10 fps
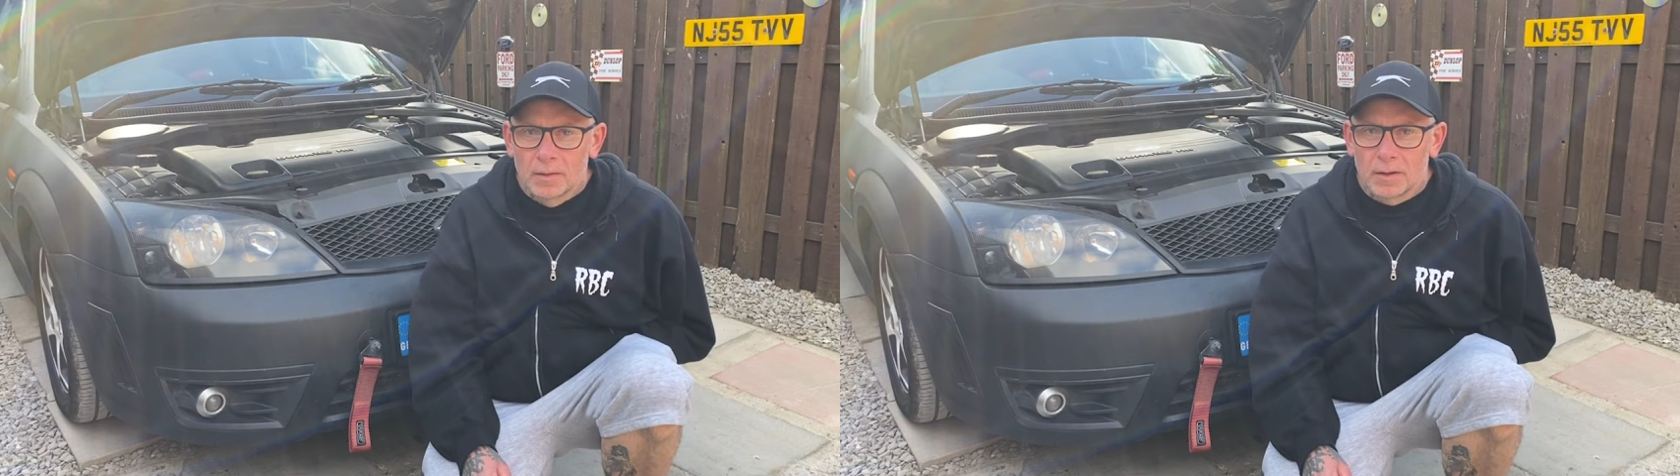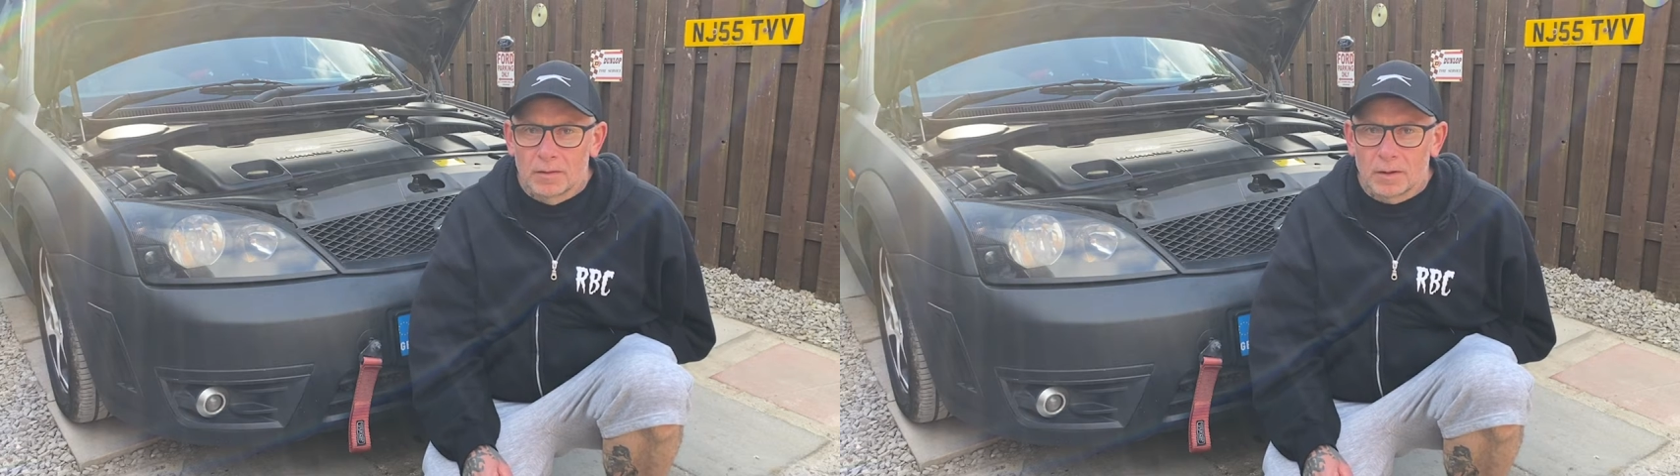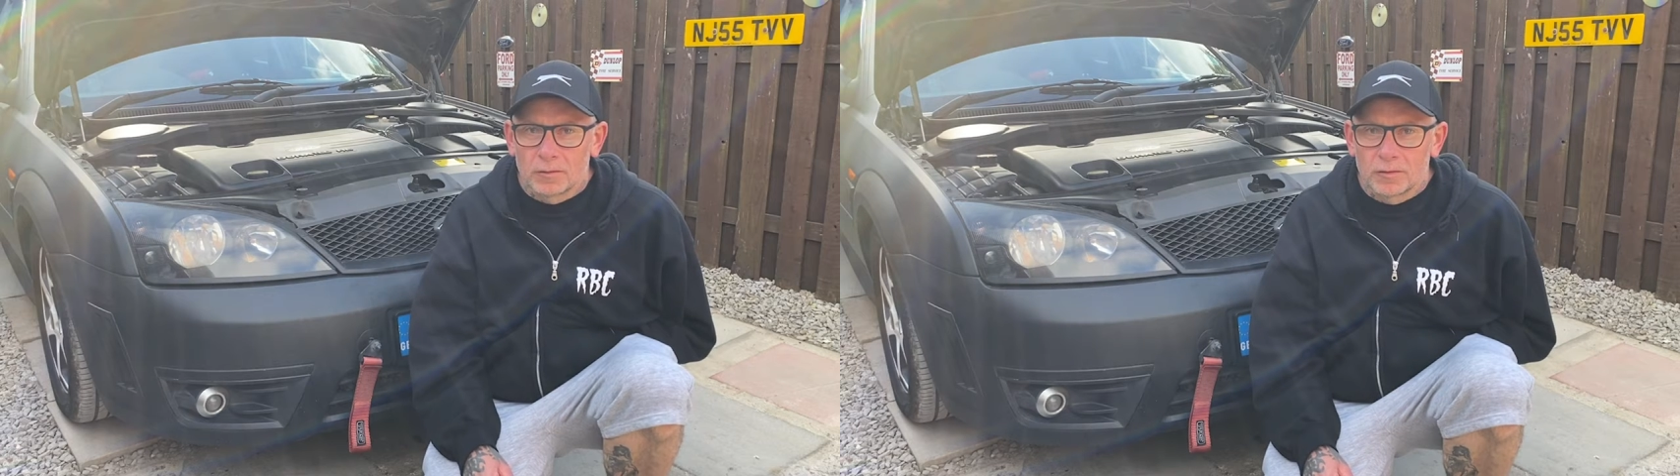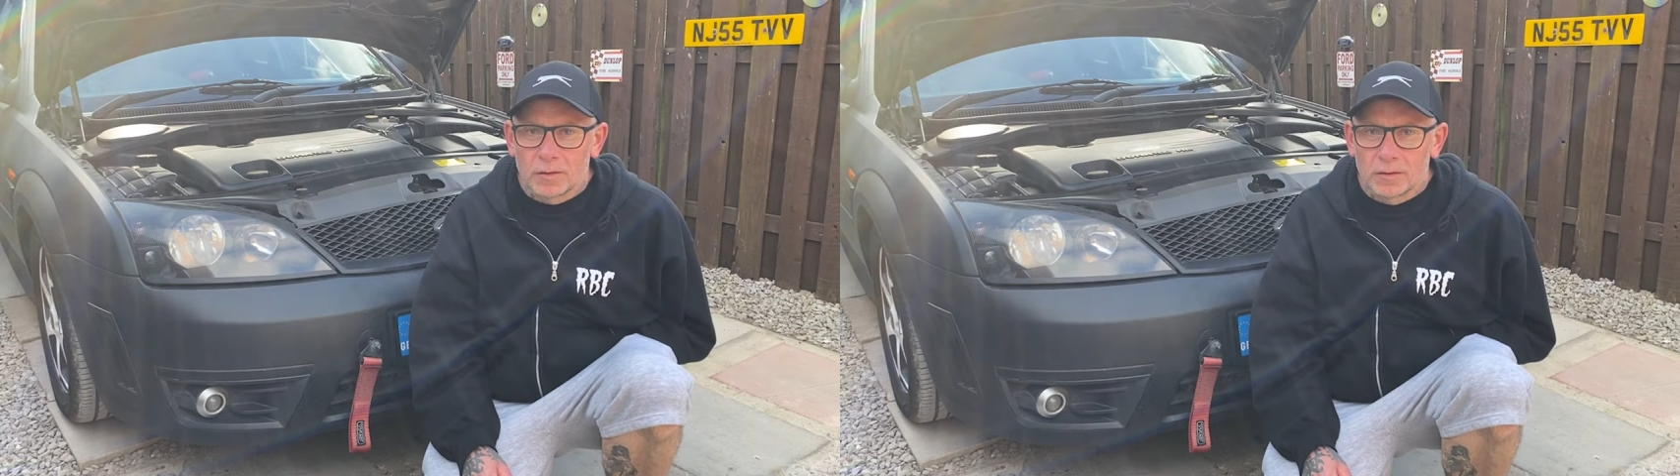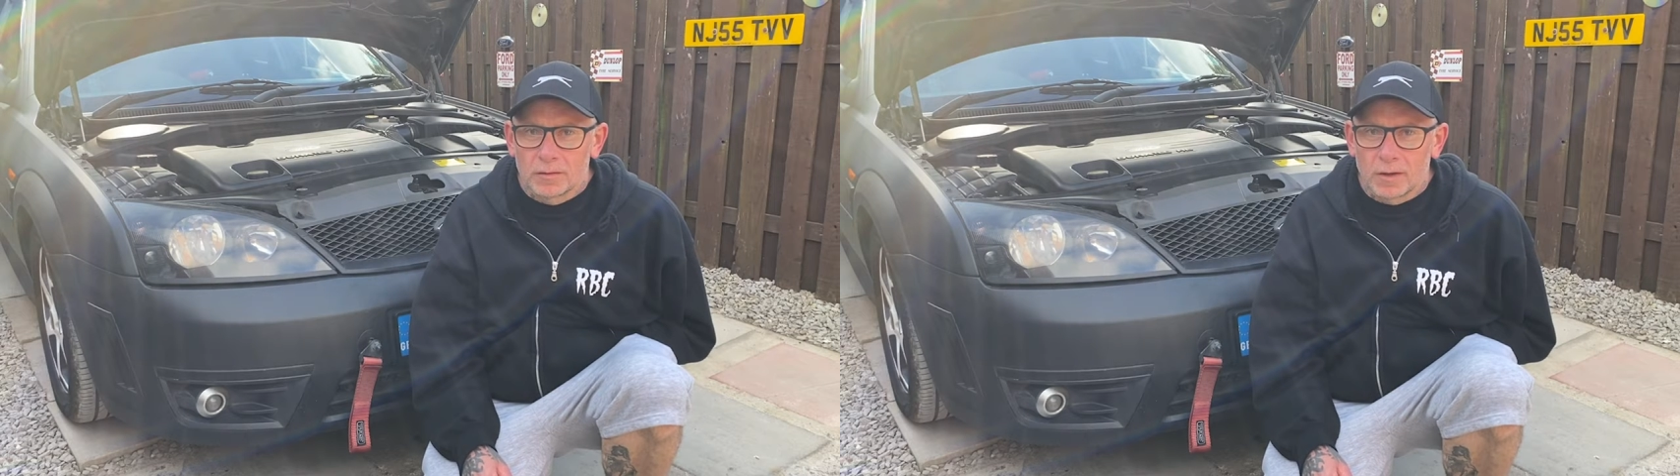and how to
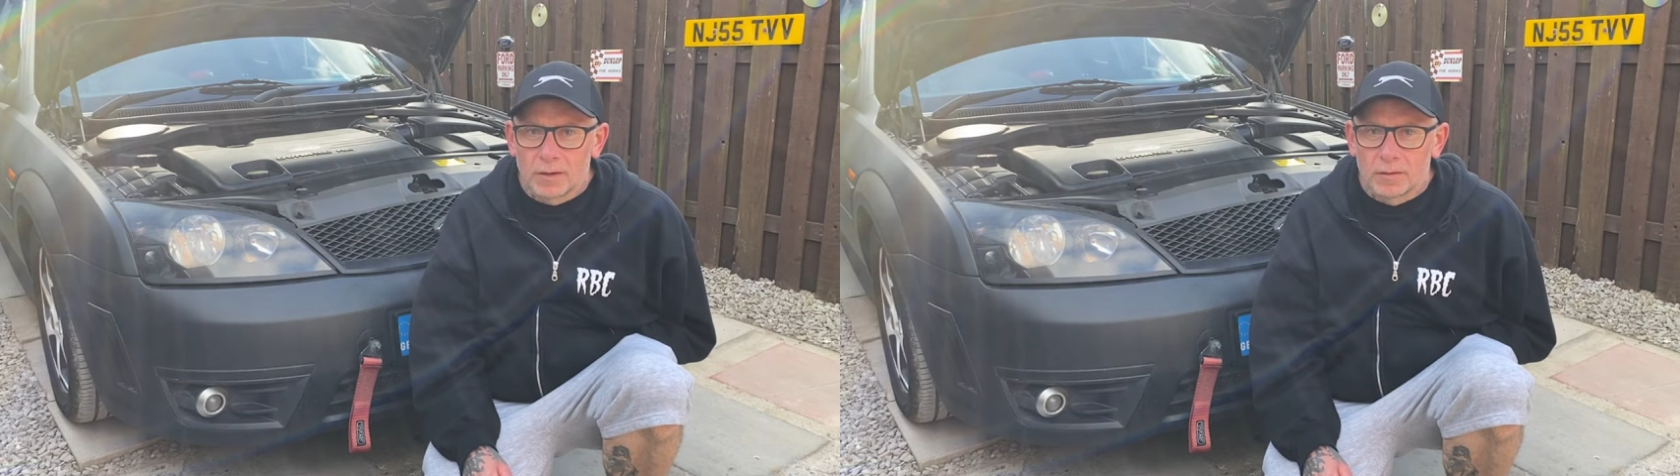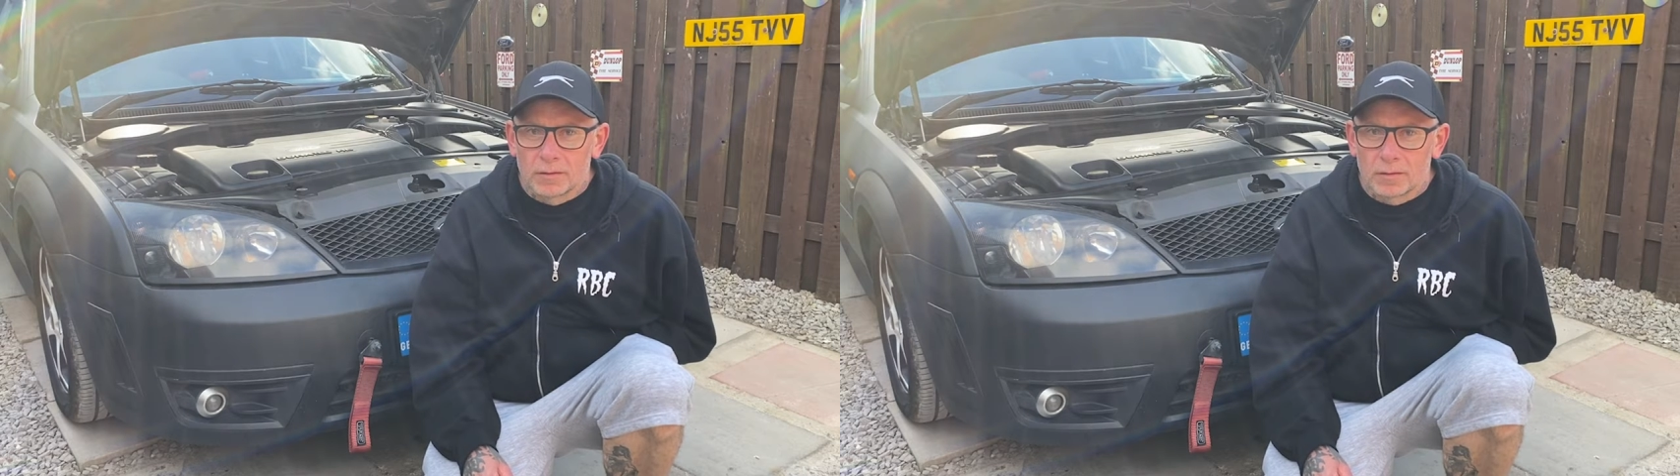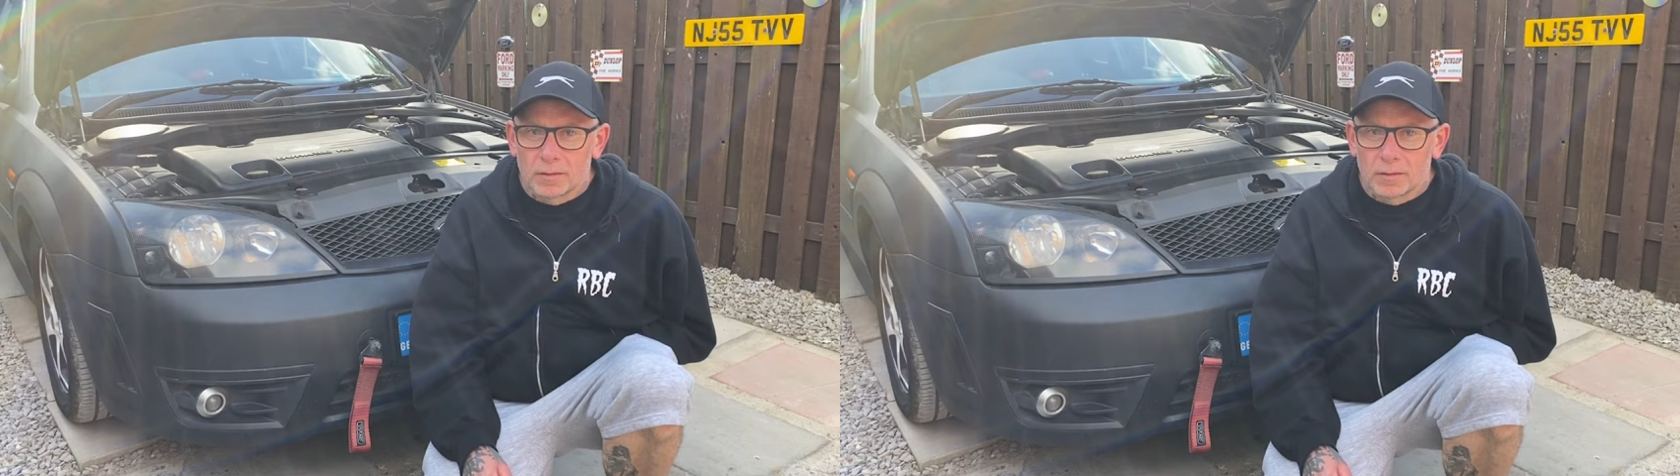check your tyres,